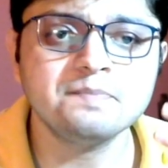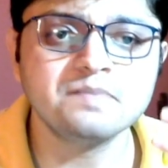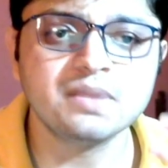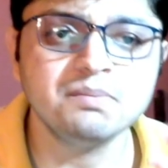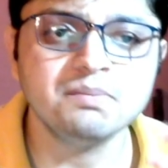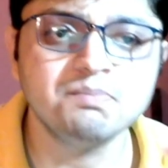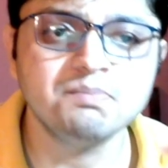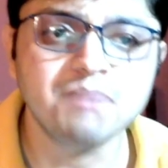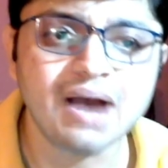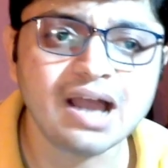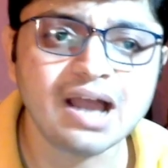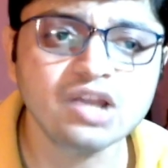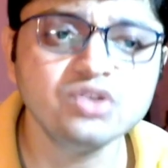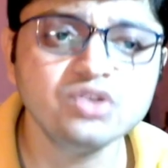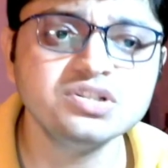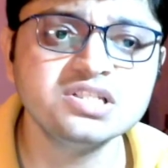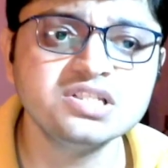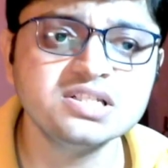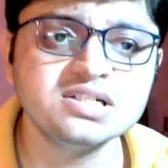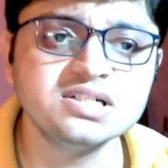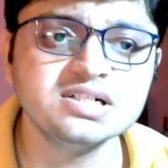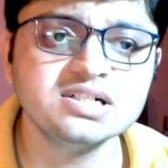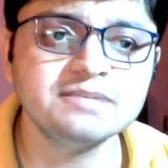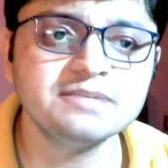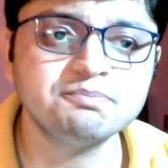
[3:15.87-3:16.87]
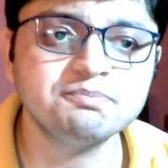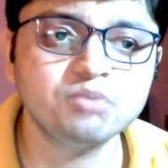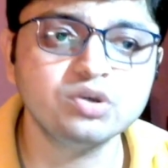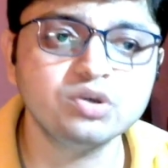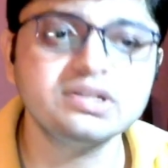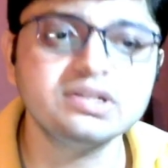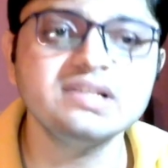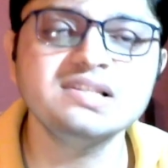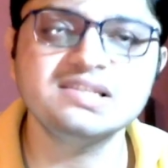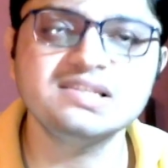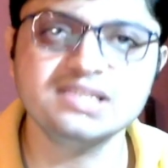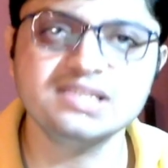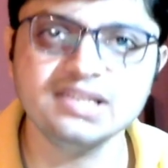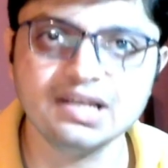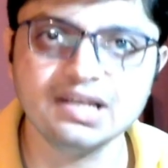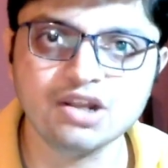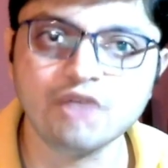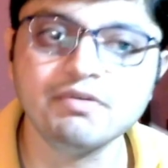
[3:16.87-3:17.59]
biological potential